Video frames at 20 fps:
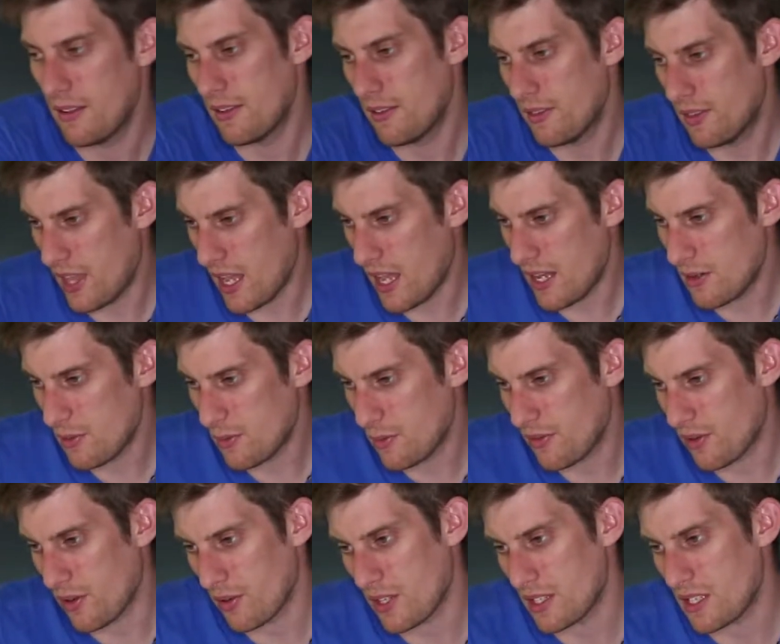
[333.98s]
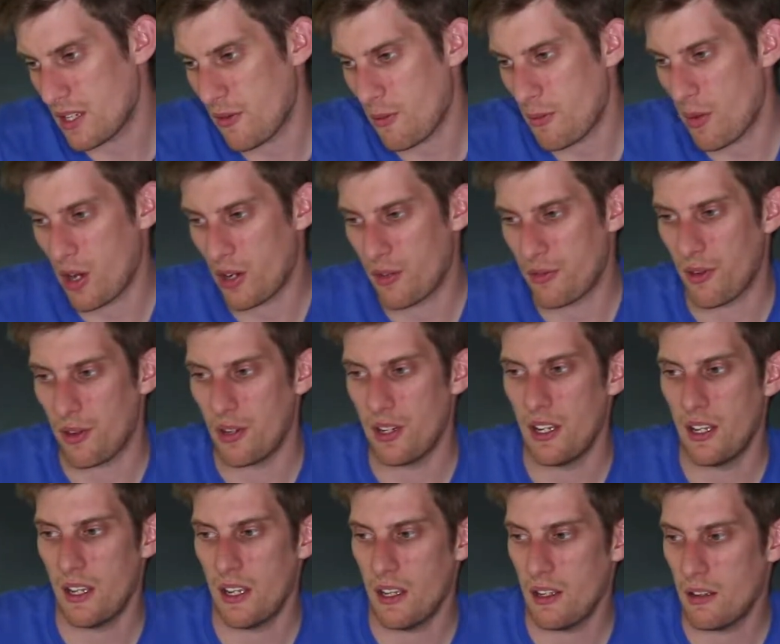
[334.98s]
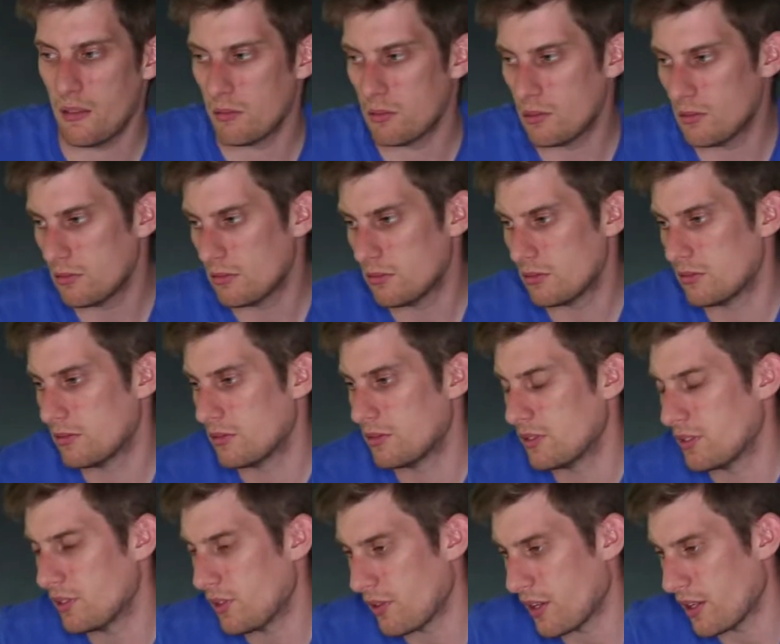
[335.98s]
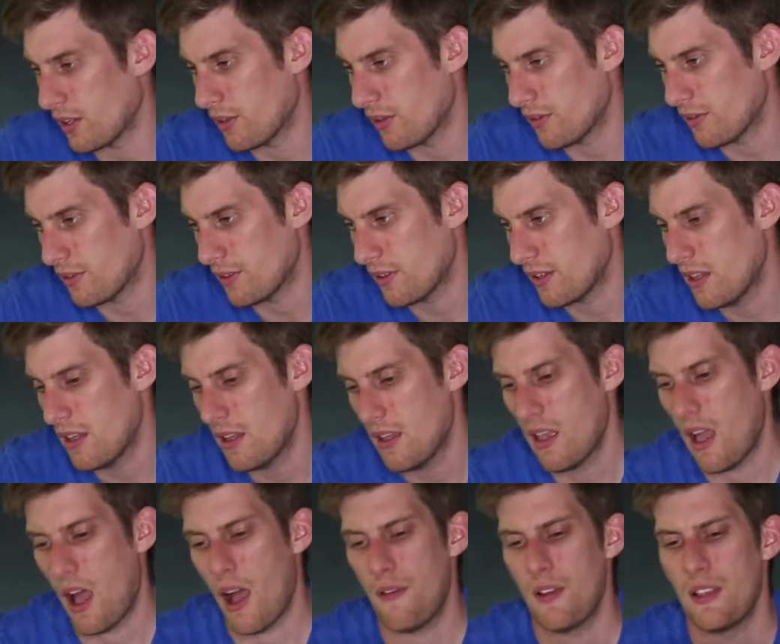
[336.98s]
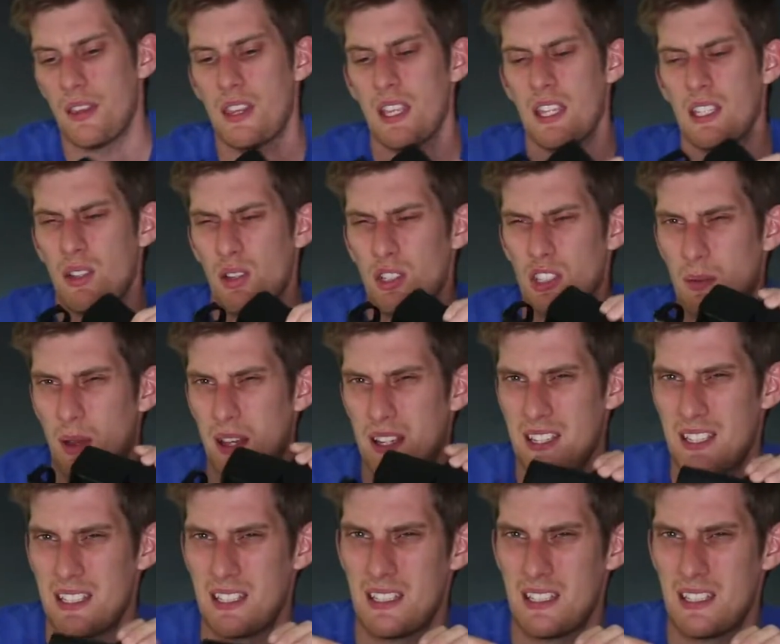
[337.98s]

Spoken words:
Then we've got this other microphone here. Ooh, knock that off. I think this costs about,